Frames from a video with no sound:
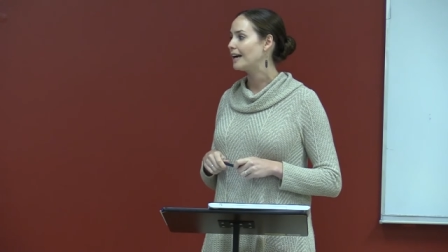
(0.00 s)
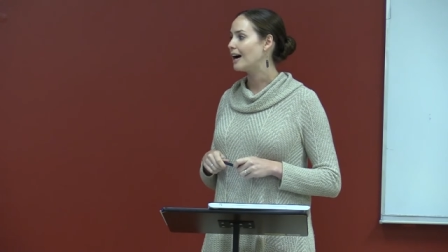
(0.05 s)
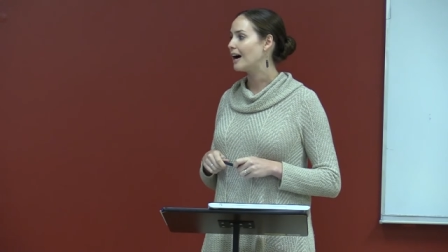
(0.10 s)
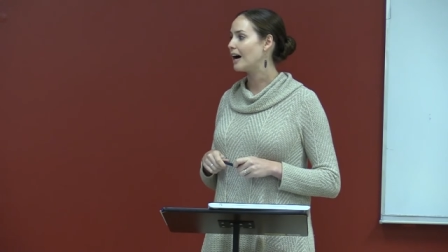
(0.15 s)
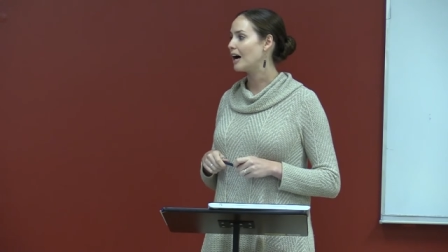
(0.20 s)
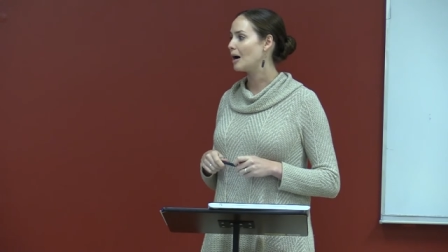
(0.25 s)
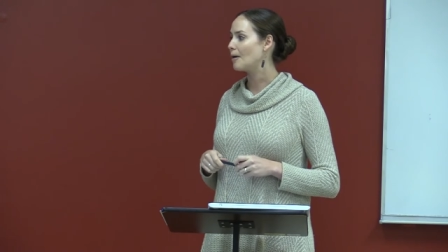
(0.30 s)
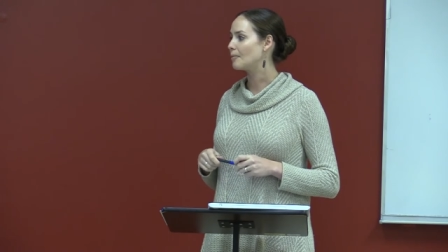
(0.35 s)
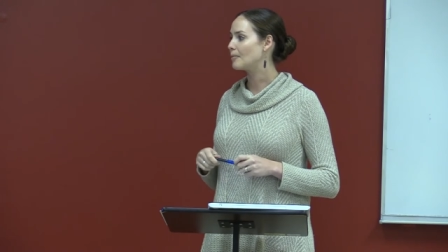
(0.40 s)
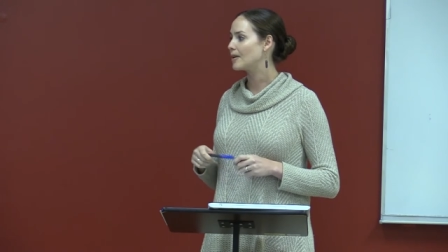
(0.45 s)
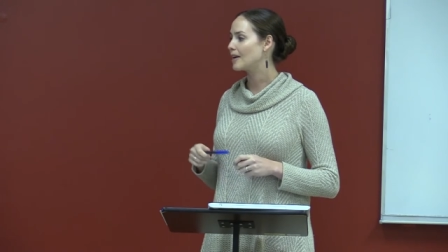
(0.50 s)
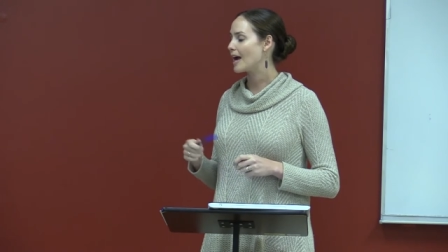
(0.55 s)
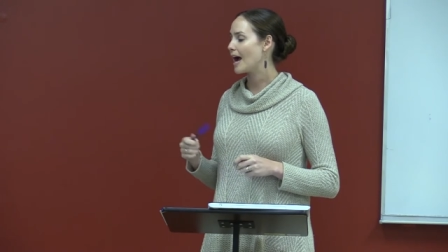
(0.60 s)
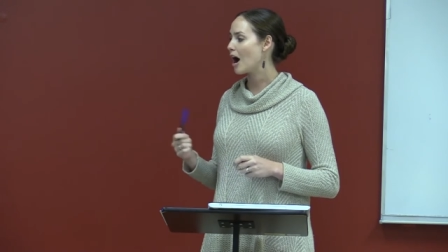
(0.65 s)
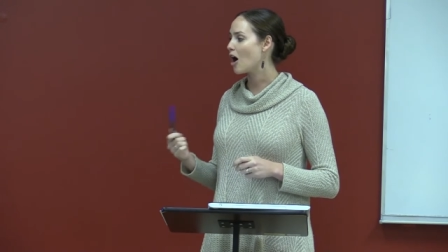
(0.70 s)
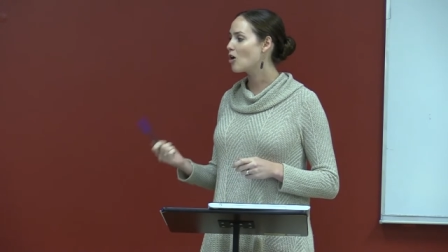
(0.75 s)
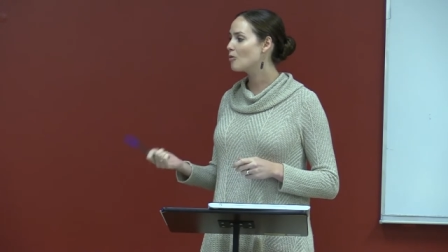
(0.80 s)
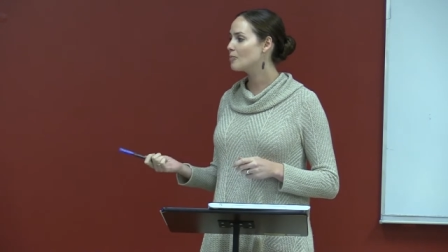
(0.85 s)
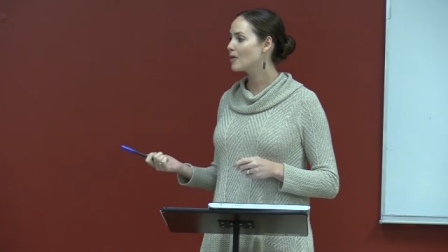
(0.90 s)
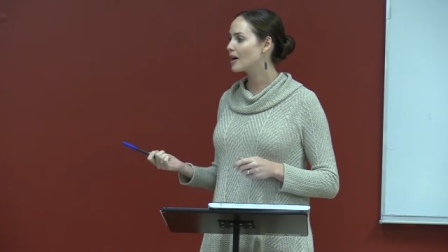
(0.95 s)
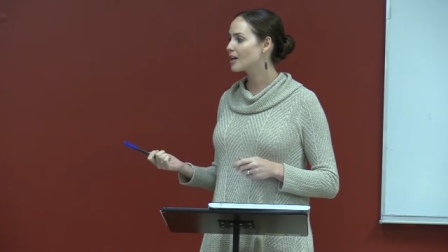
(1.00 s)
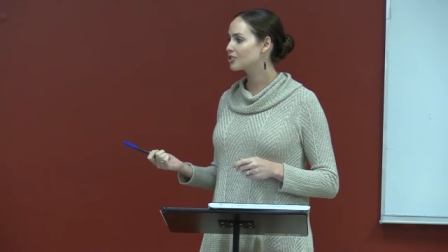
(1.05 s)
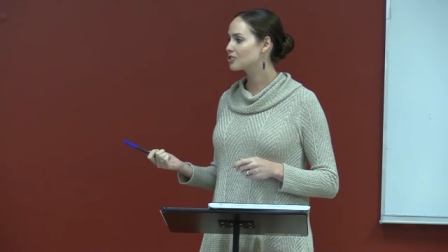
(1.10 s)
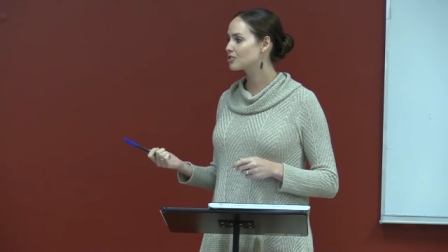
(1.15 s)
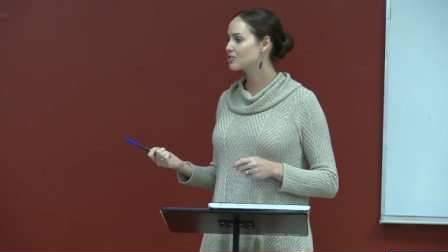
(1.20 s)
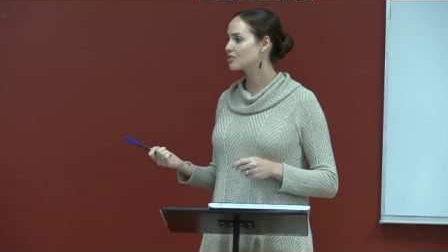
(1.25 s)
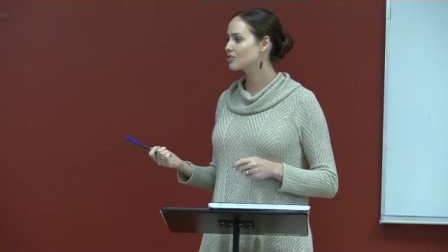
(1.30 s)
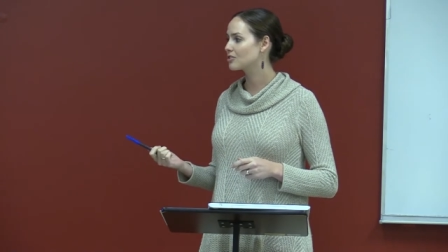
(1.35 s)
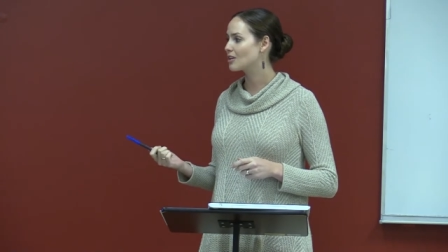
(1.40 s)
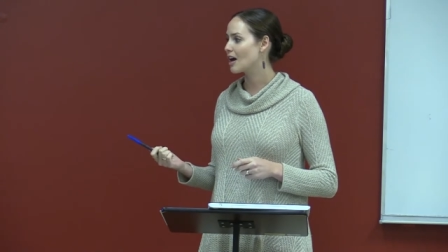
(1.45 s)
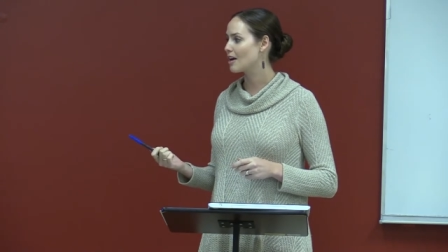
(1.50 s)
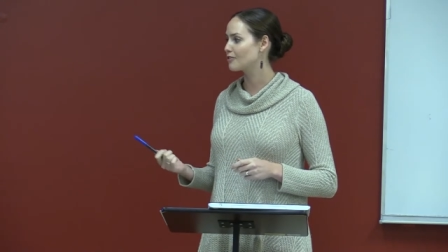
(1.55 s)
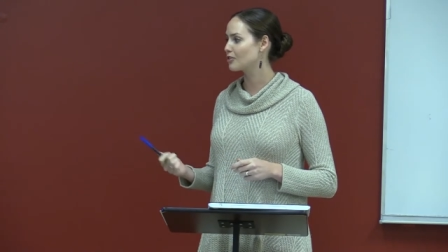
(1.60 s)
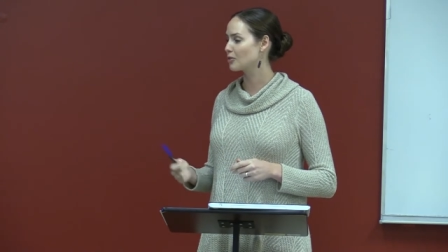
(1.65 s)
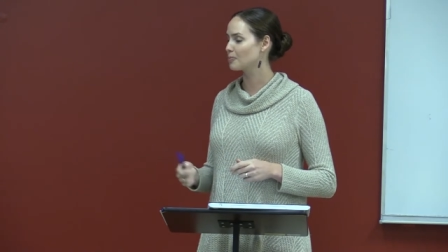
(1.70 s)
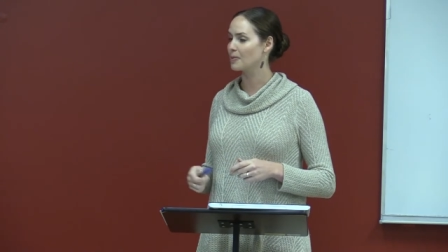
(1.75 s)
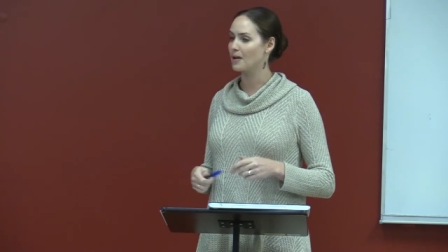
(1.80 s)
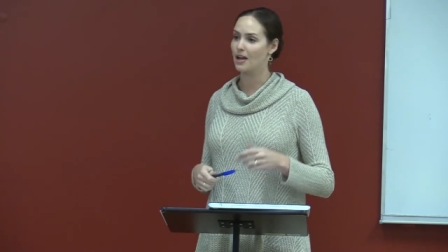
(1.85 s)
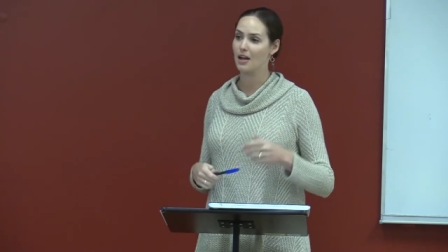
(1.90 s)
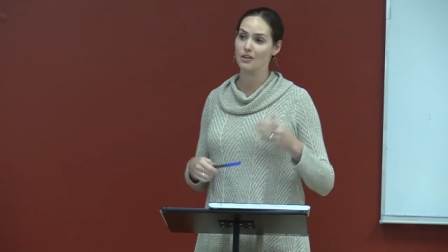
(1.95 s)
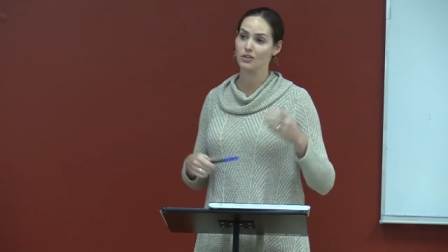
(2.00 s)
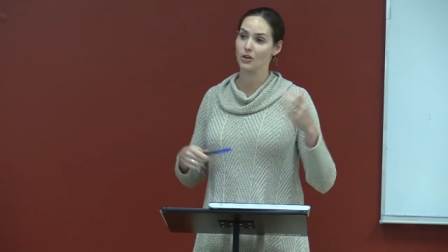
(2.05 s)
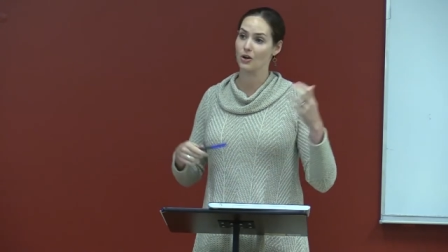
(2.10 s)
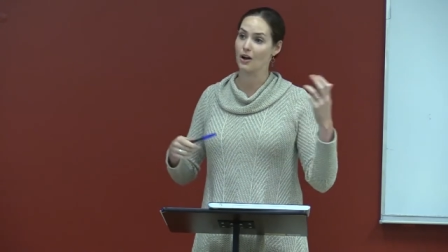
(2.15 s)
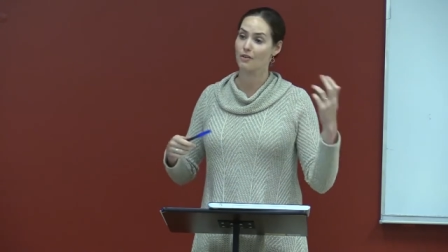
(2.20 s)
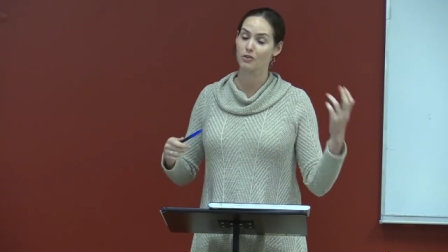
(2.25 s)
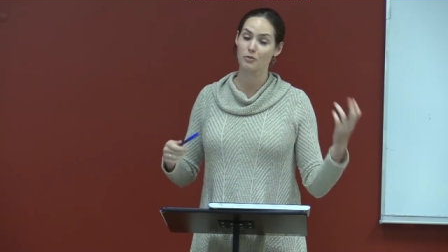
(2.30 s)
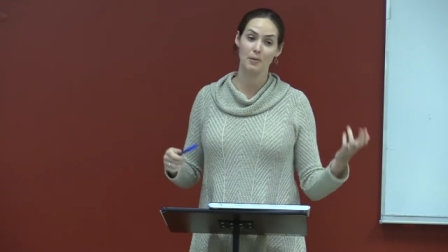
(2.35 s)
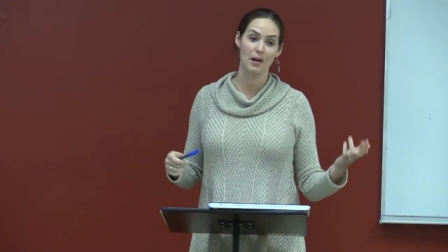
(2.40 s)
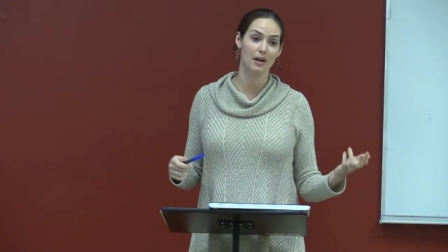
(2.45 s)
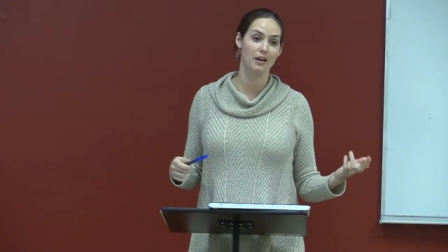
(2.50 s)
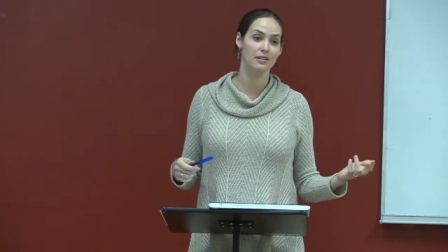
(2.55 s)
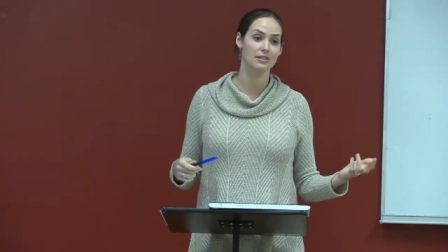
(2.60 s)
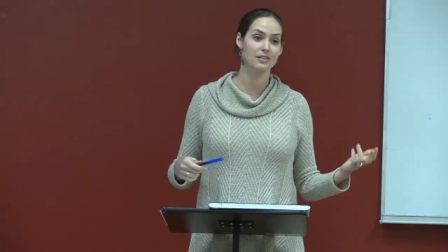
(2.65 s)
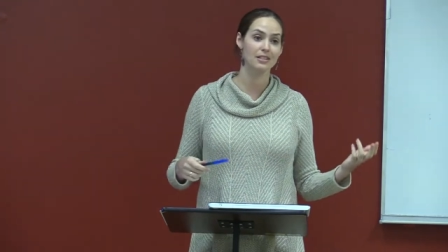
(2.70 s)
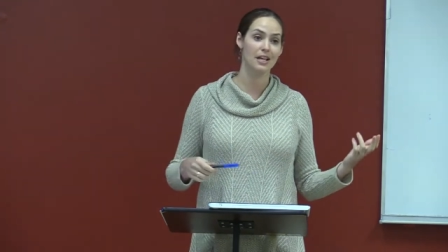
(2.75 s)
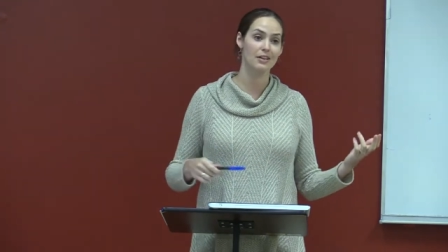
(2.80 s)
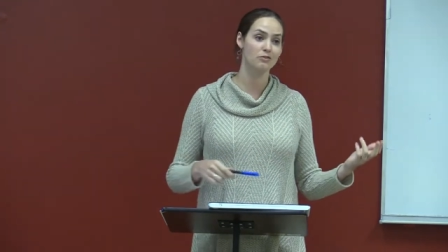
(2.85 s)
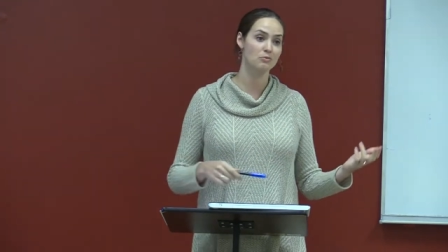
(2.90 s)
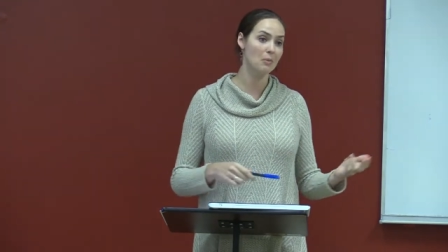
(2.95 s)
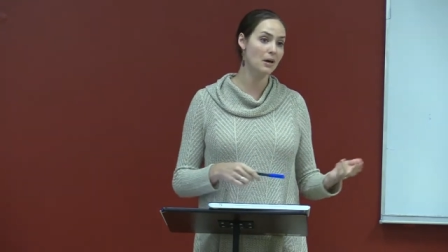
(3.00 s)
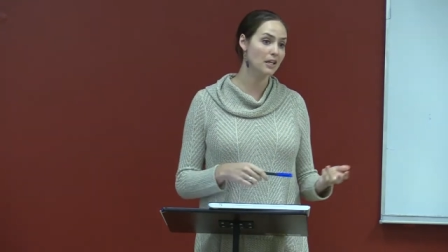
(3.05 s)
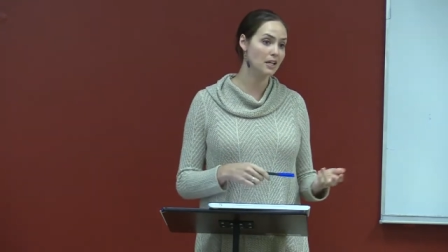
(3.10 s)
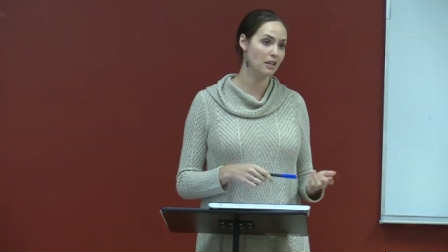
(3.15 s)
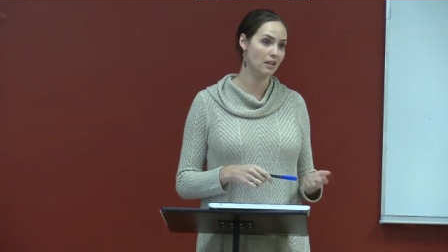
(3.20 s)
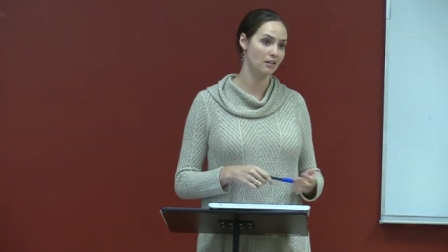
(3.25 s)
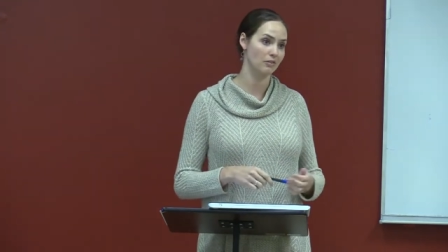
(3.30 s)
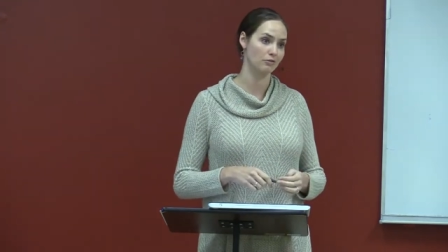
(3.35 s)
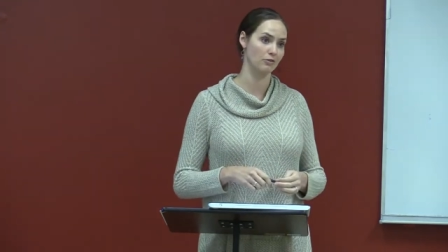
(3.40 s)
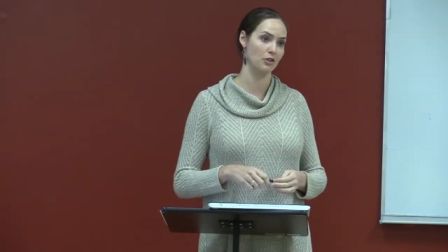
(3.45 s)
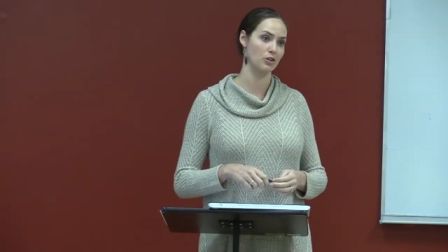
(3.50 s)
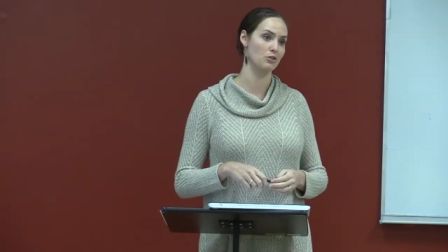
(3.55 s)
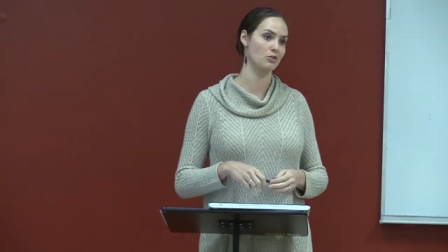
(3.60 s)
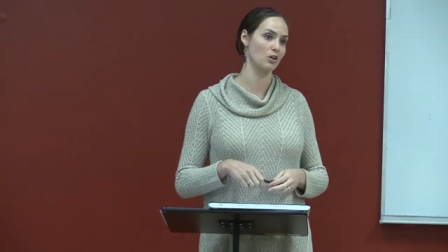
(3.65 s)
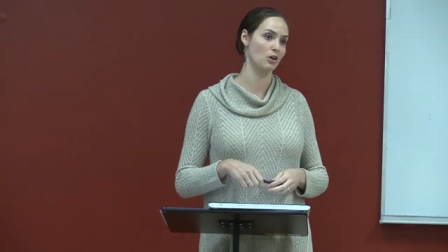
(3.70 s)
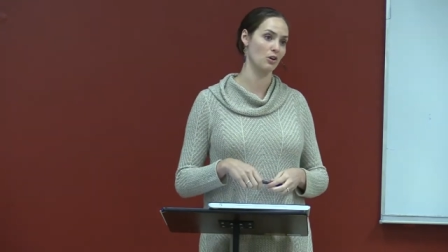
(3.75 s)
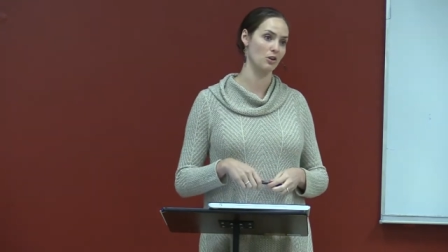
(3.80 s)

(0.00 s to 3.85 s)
um, how much have your, you know, have your parents saved money for you to